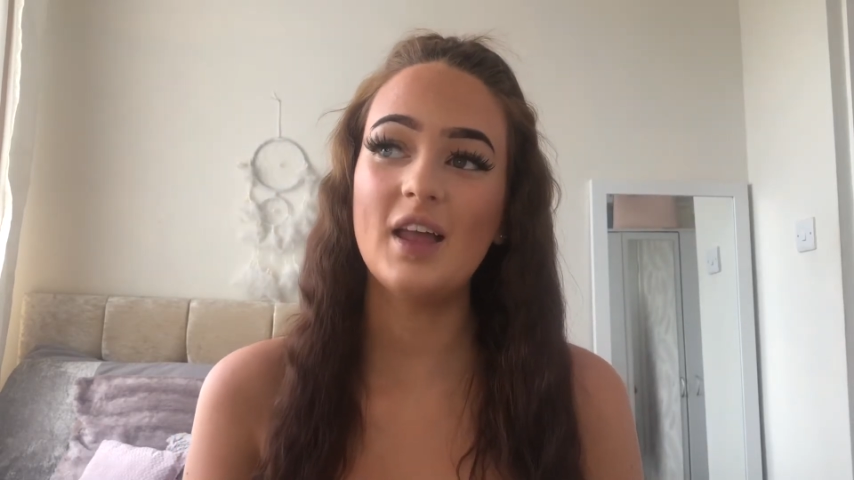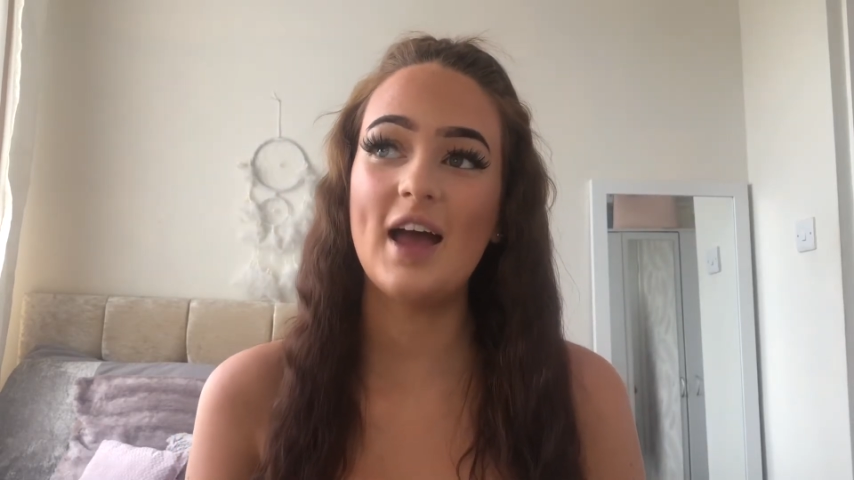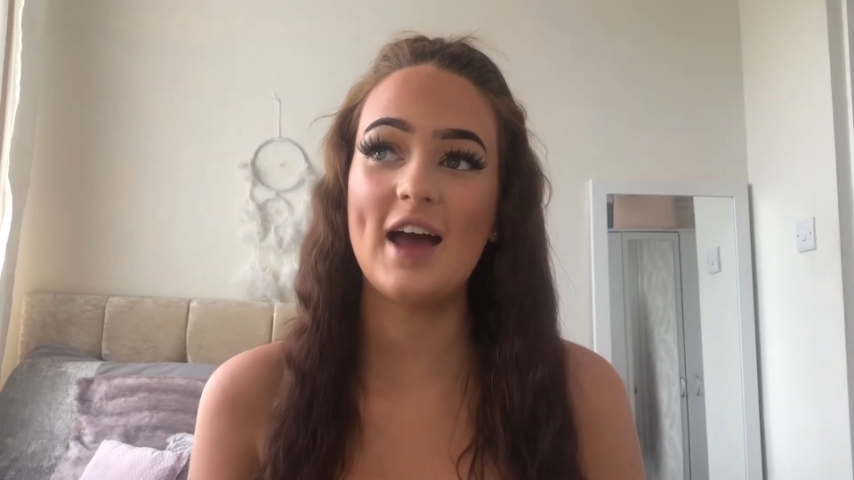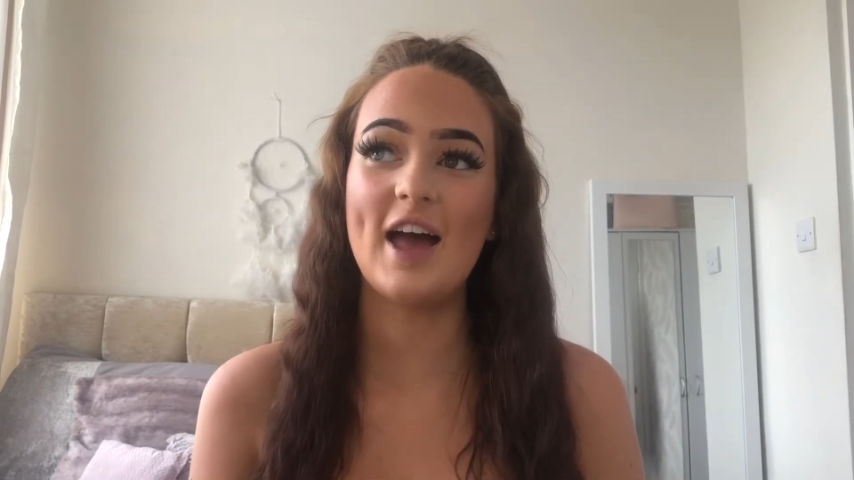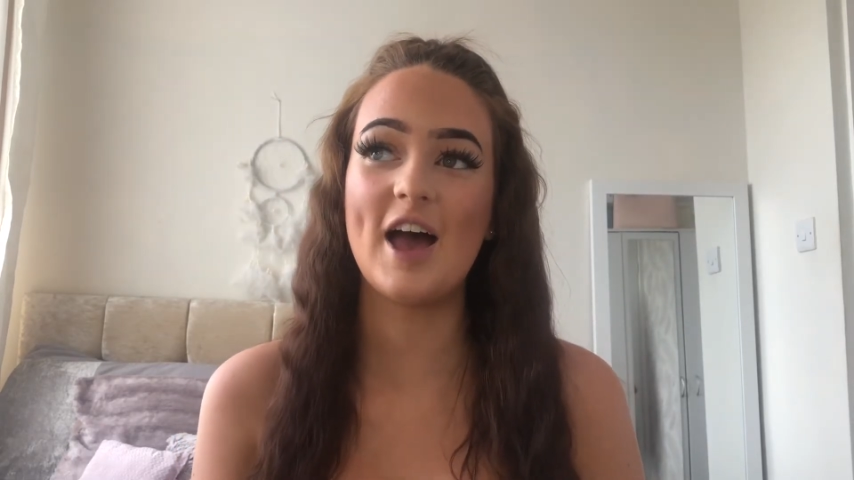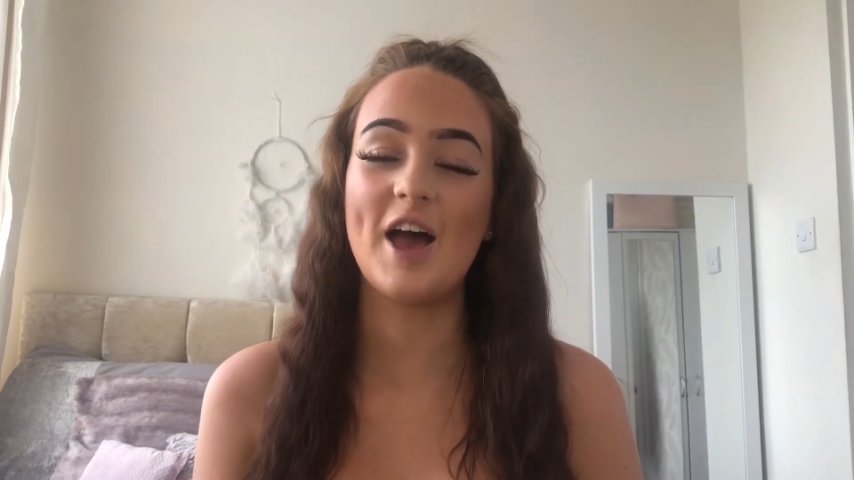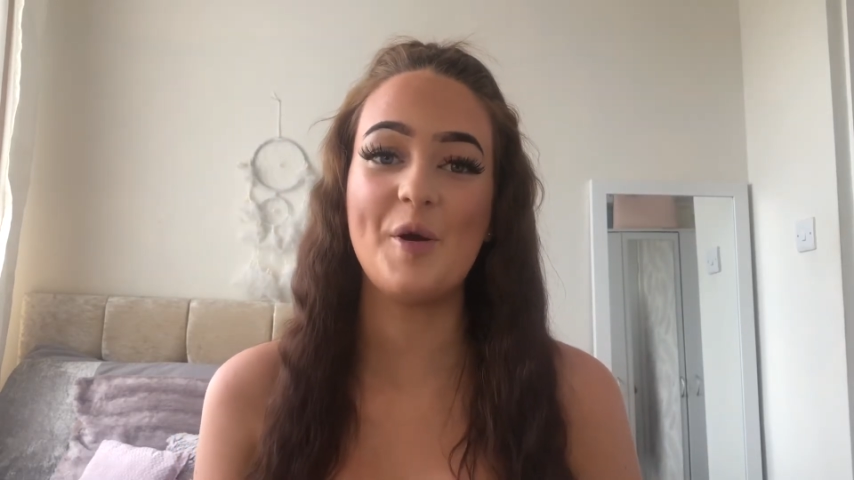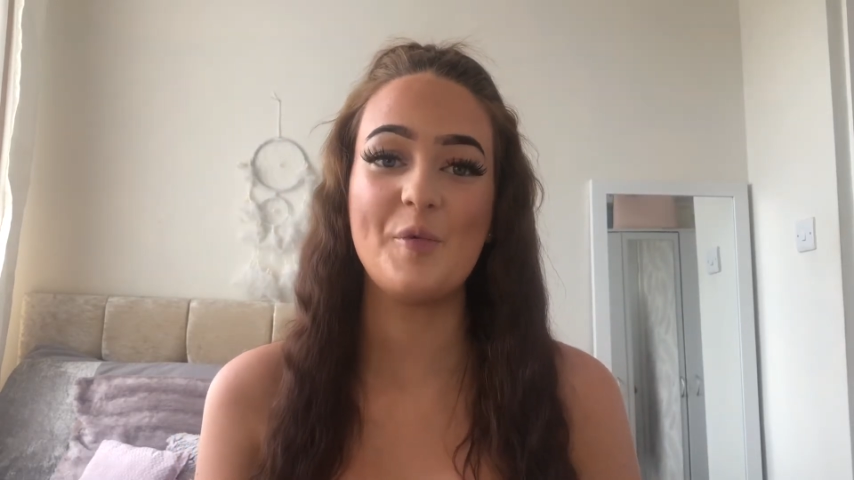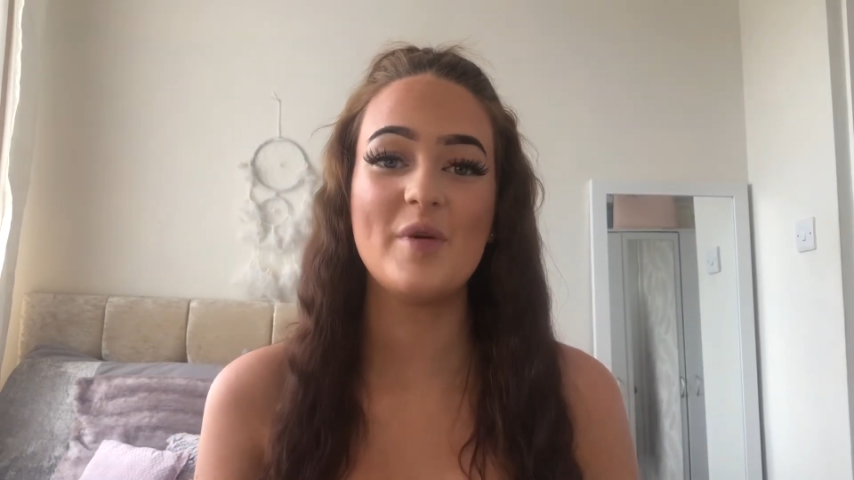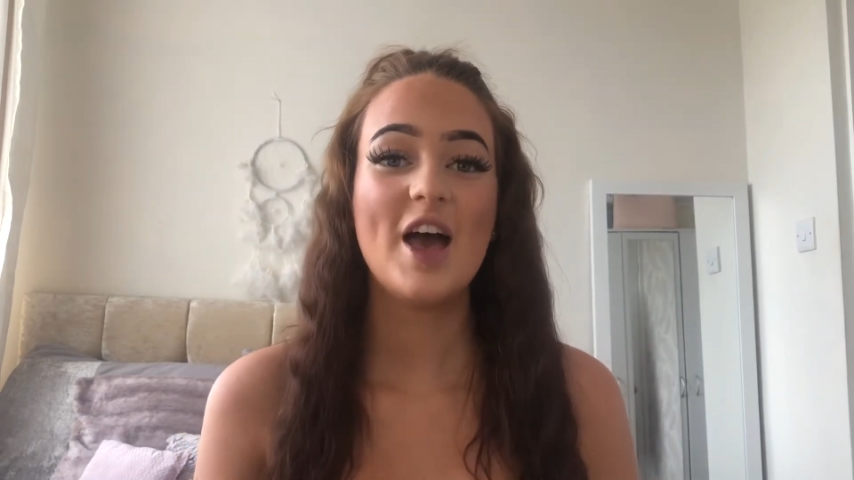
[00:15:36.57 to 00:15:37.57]

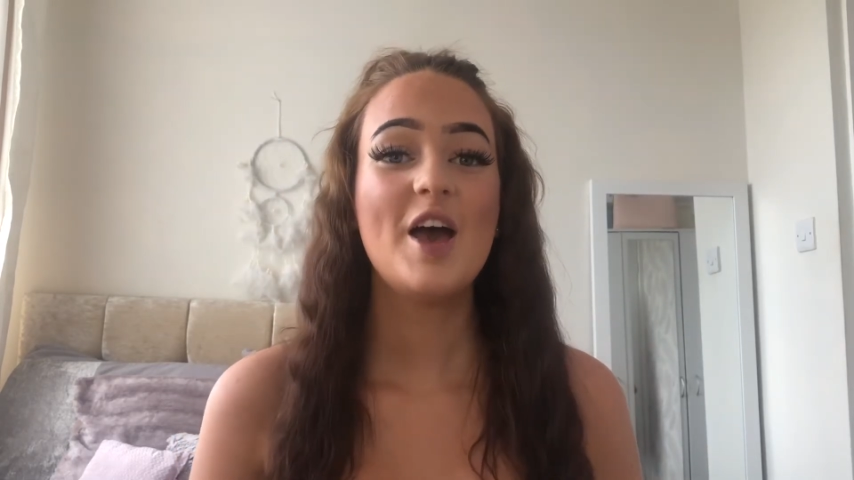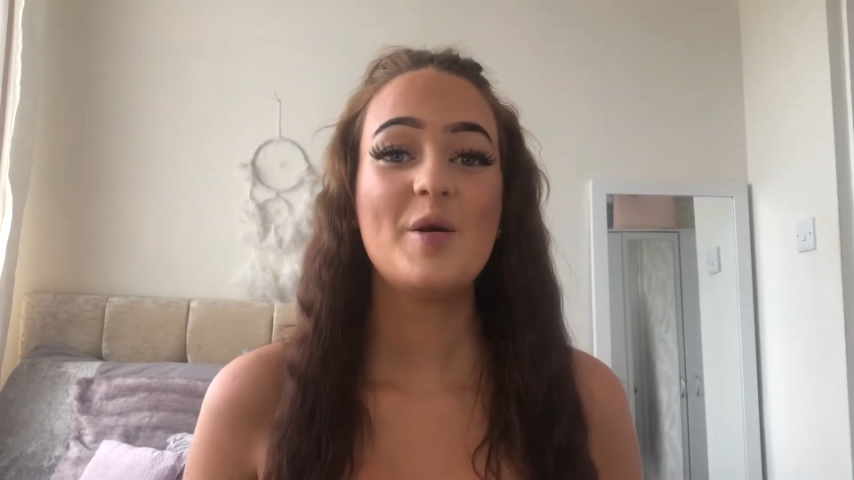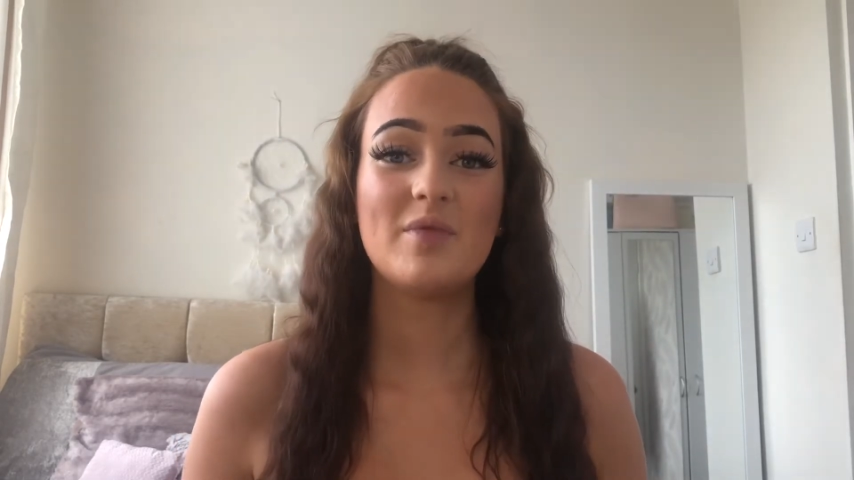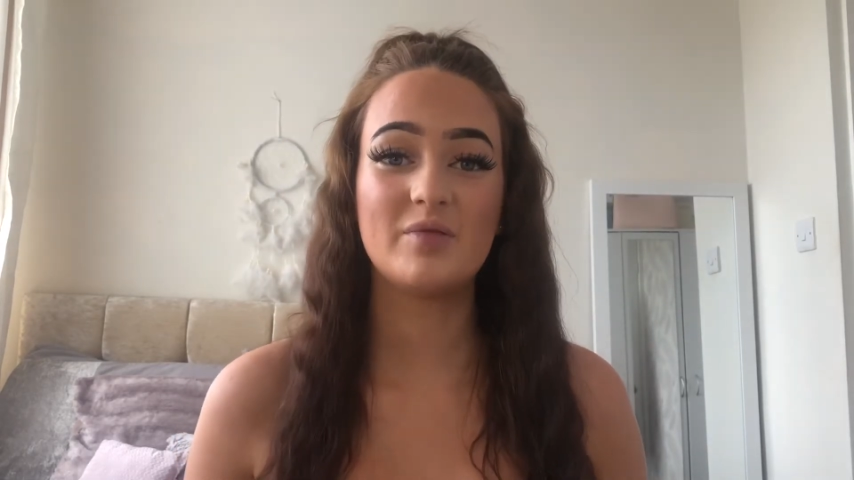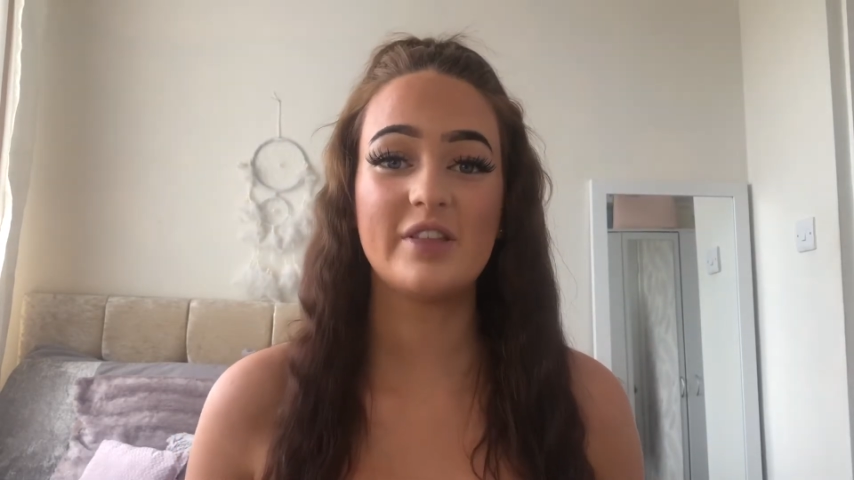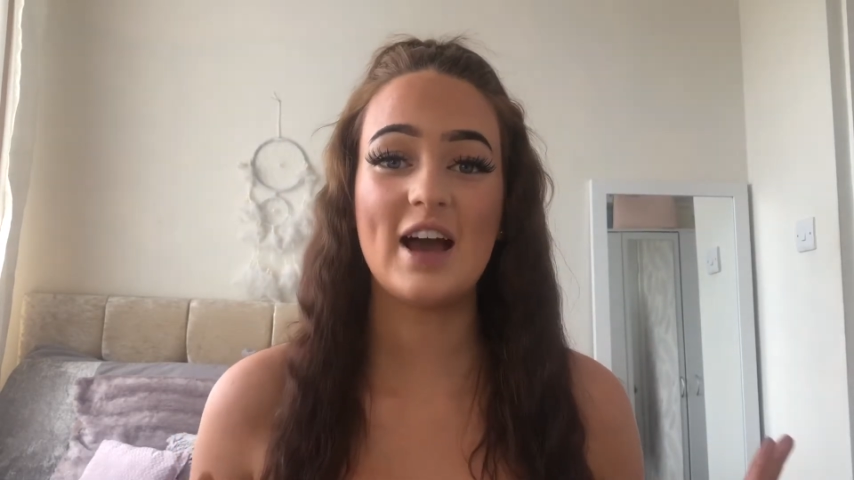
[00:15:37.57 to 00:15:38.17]
my brother